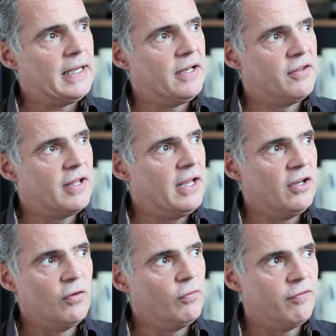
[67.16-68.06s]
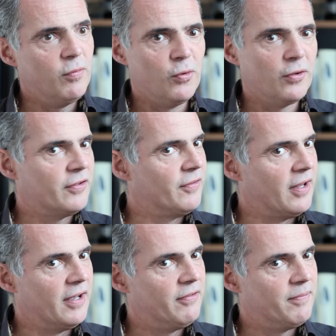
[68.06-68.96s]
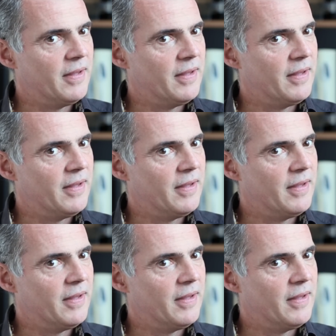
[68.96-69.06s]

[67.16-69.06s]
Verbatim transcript: And they're all for walks of life.